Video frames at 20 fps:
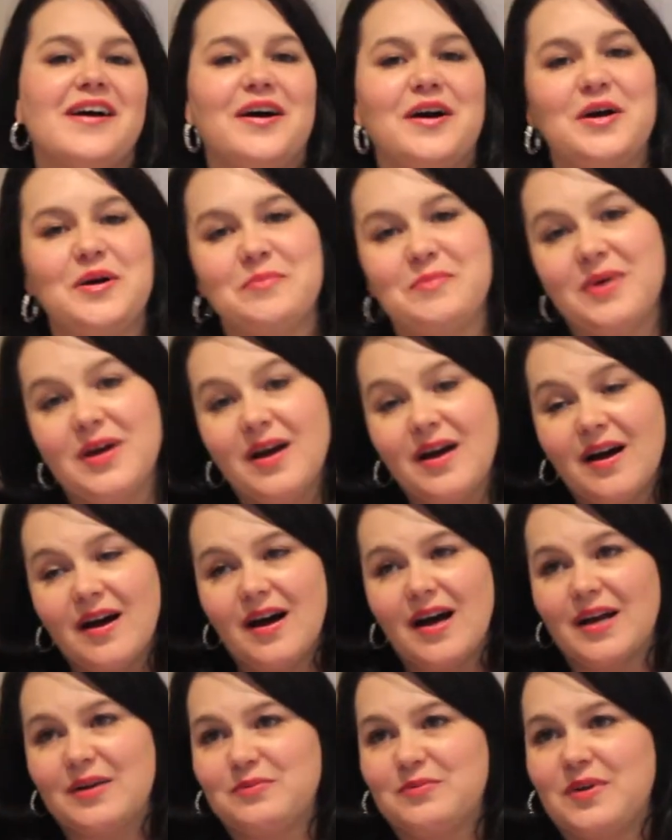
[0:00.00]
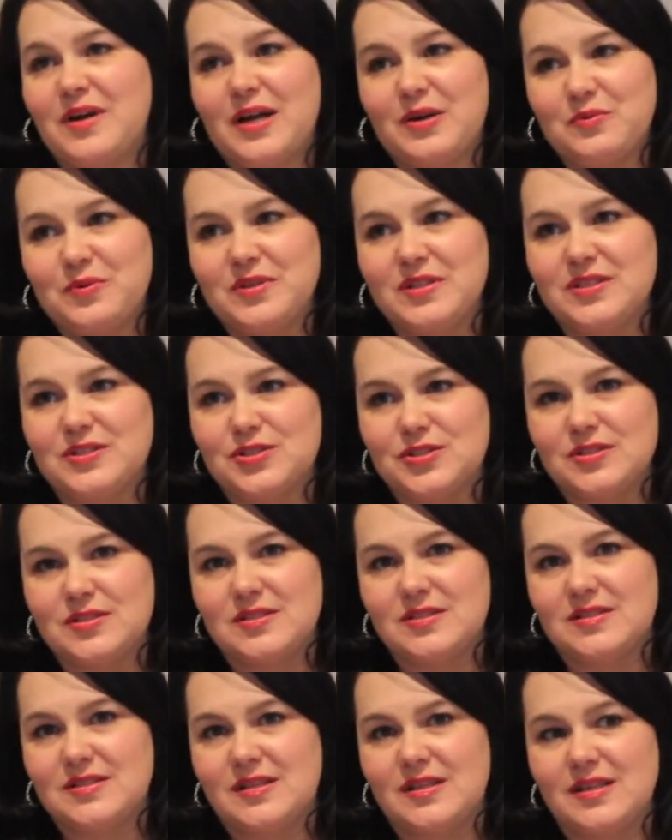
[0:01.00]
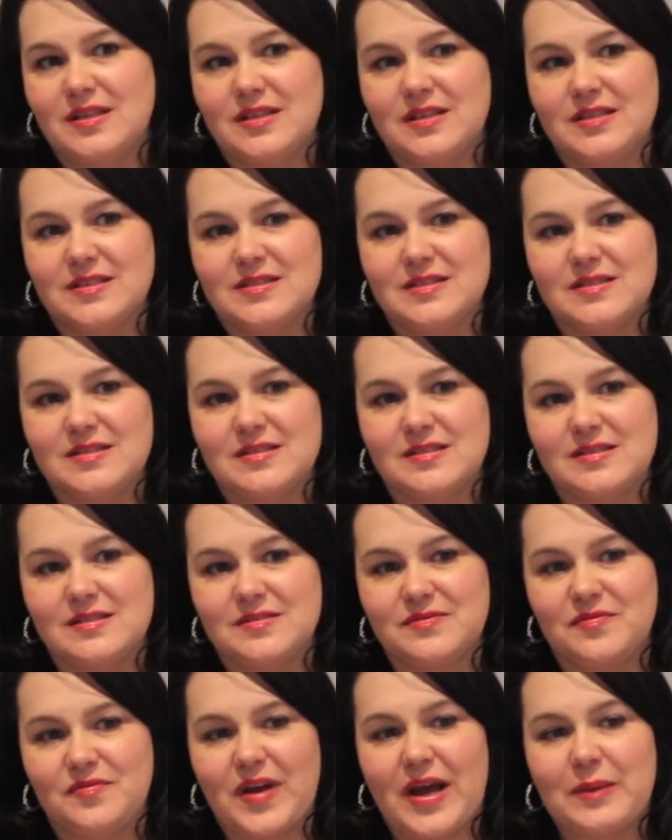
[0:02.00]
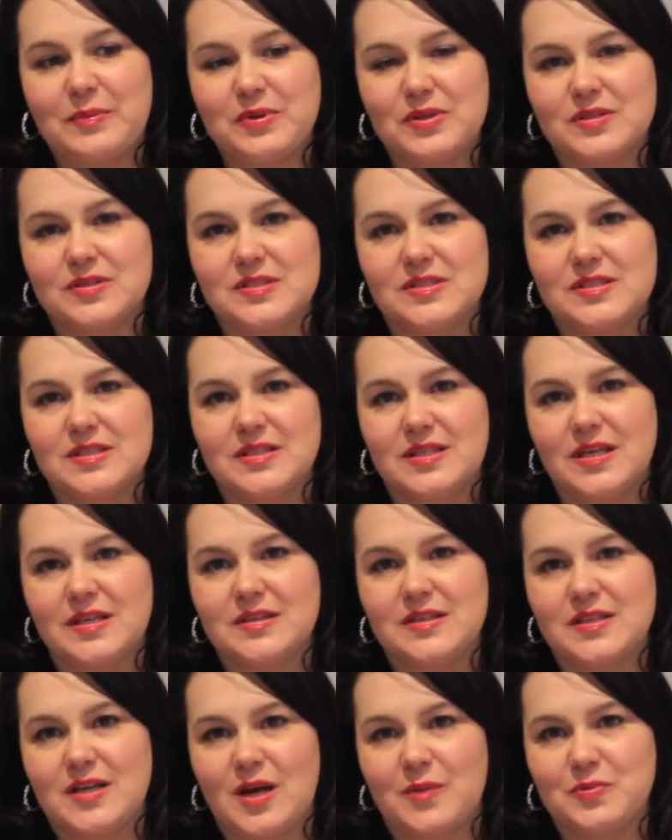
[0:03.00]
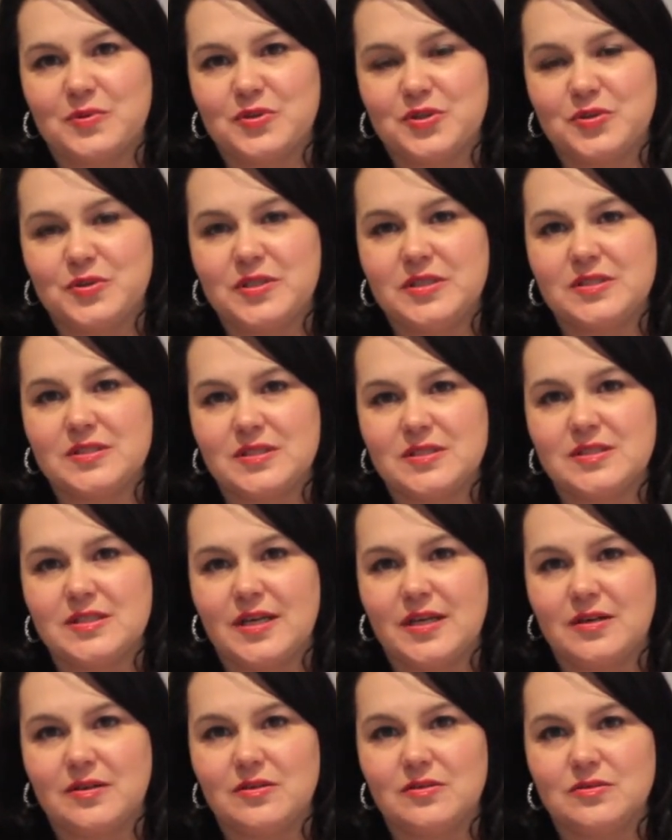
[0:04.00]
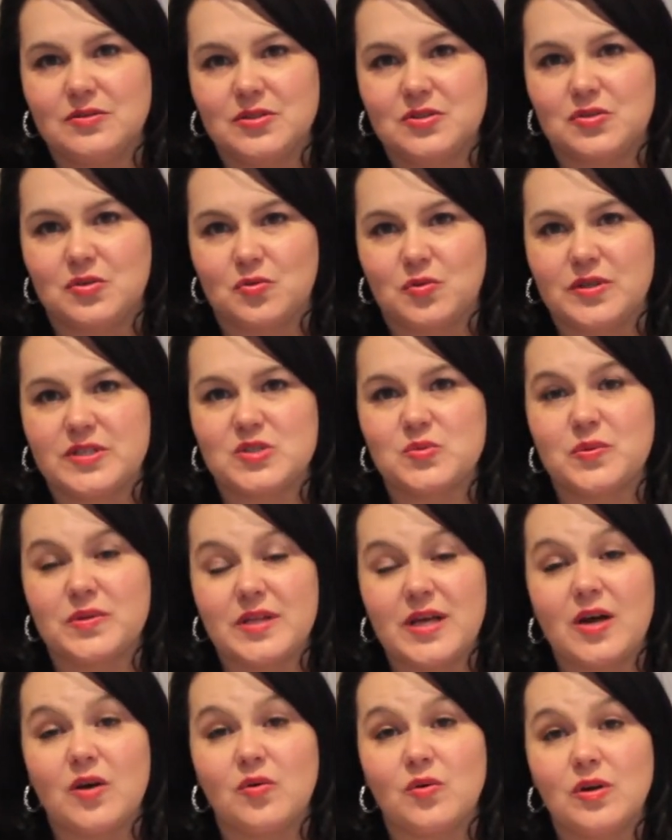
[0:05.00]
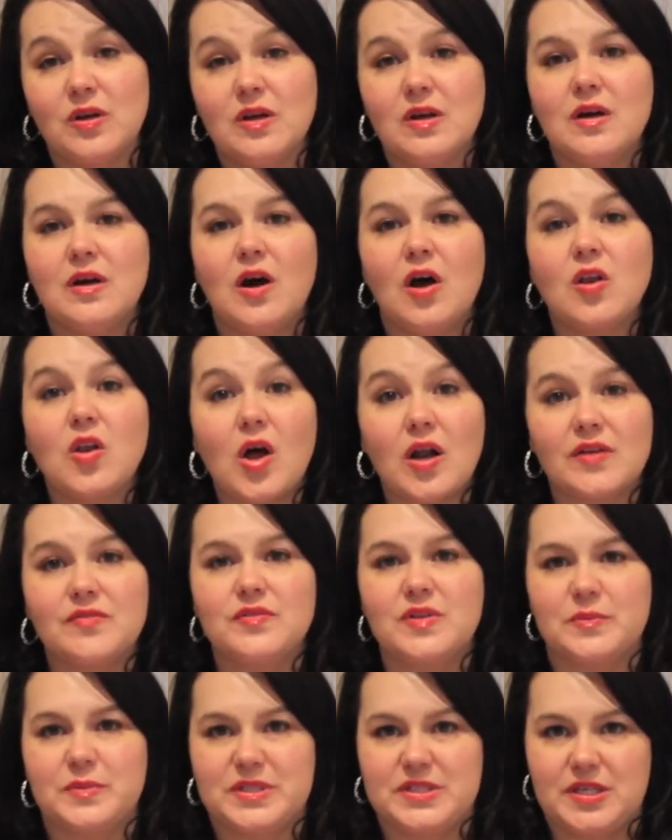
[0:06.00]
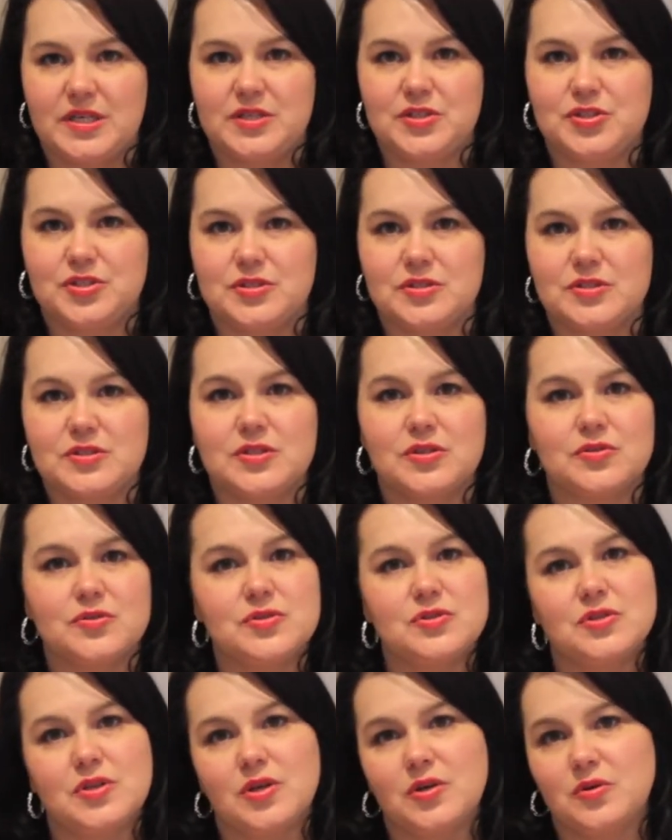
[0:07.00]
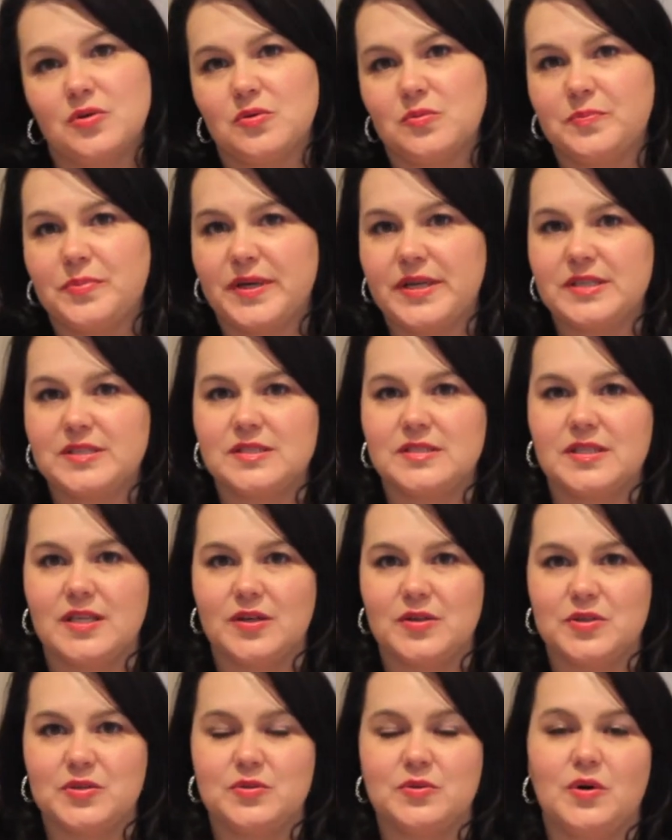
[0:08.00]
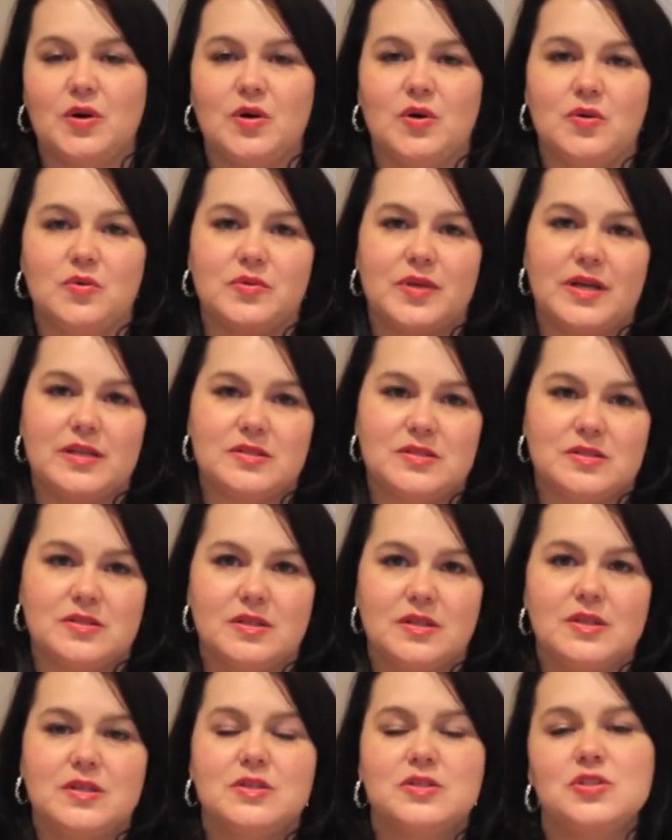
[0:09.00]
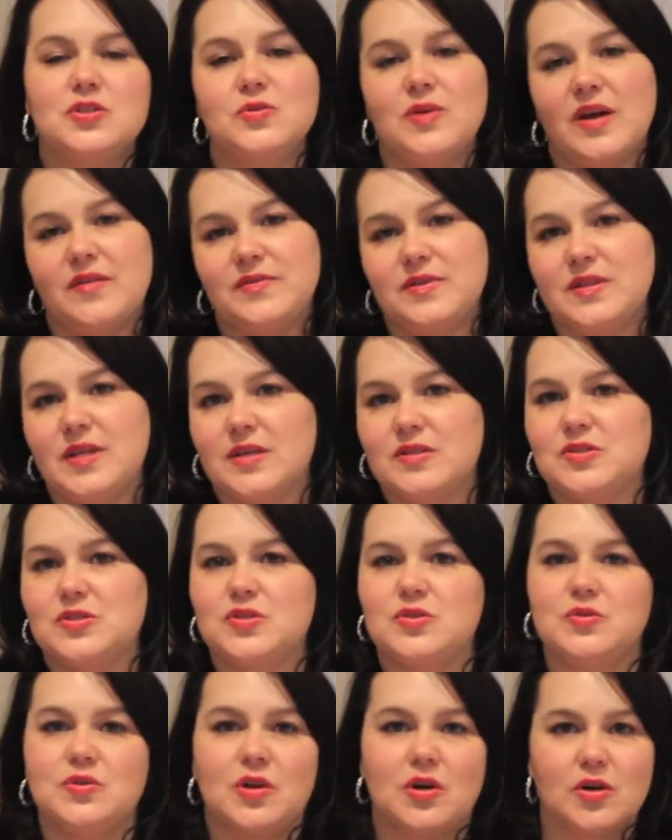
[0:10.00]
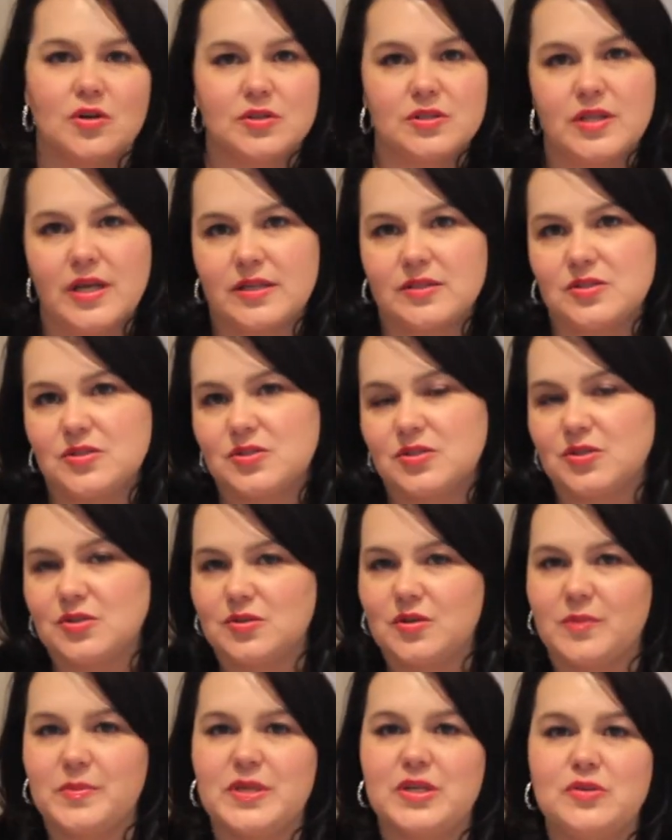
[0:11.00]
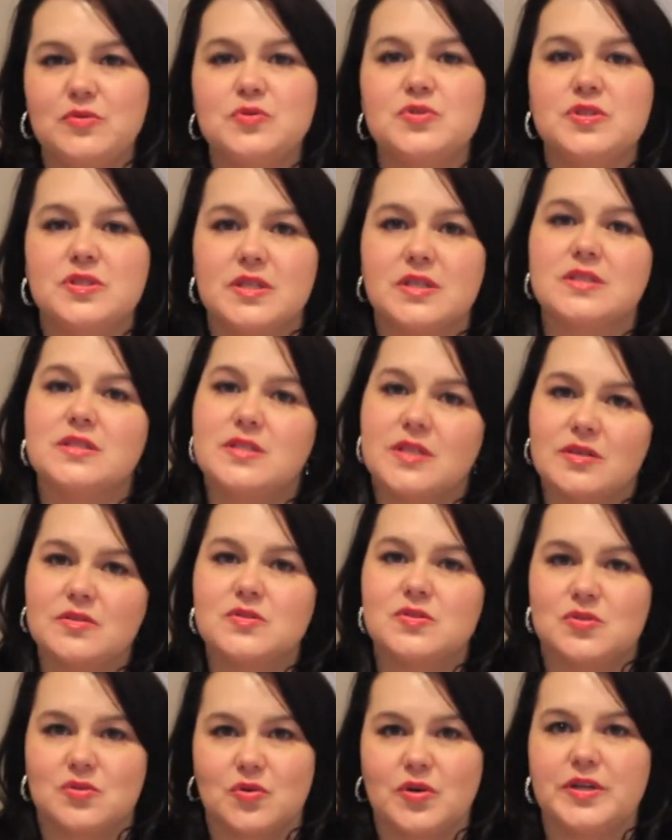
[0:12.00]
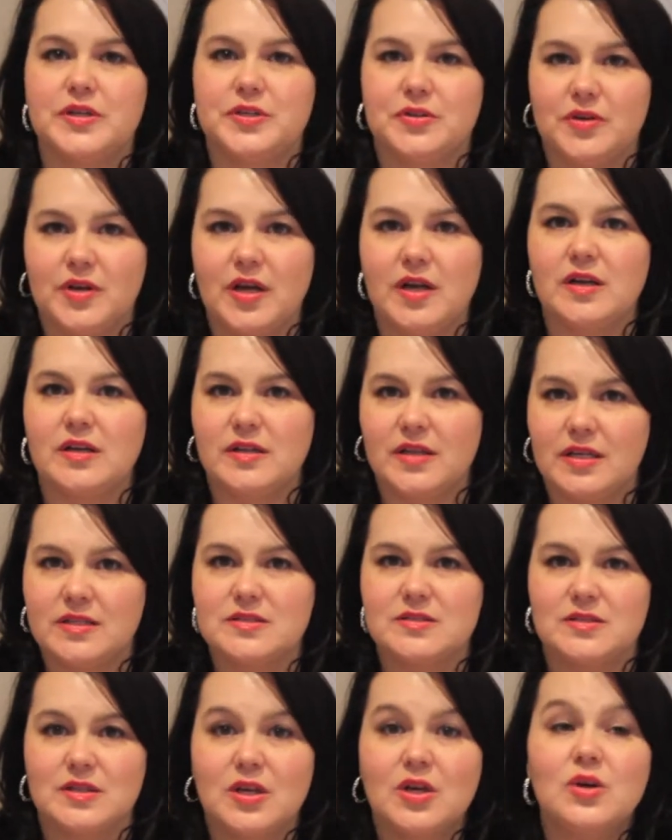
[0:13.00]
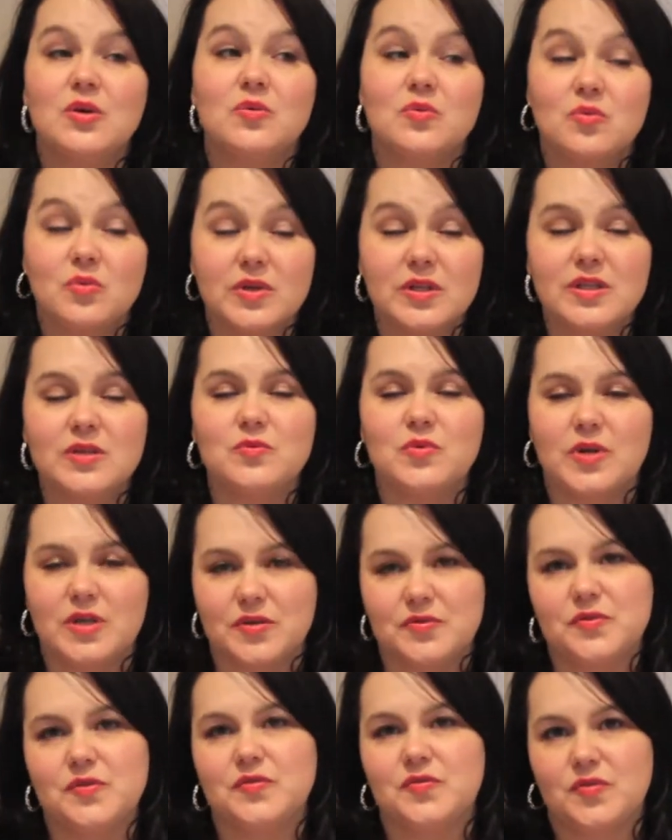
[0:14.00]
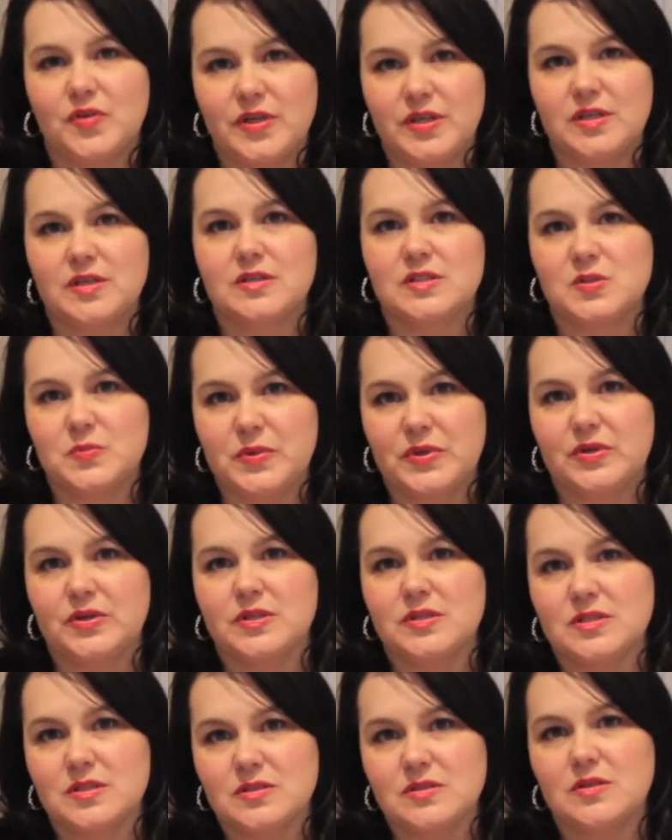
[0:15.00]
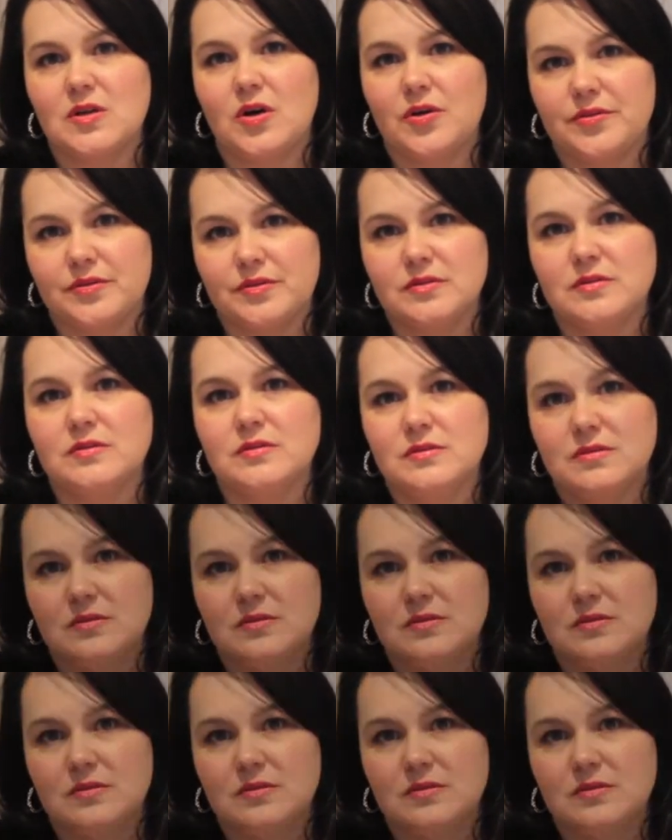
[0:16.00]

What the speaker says: I really just think it's fabulous to get the opportunity to tell stories without a lot of limitations. There's nobody to tell you, oh, that's too heavy, that's too dark, that's too... I mean, you just get to tell the story in your head, and that's really wonderful, freeing experience as an author.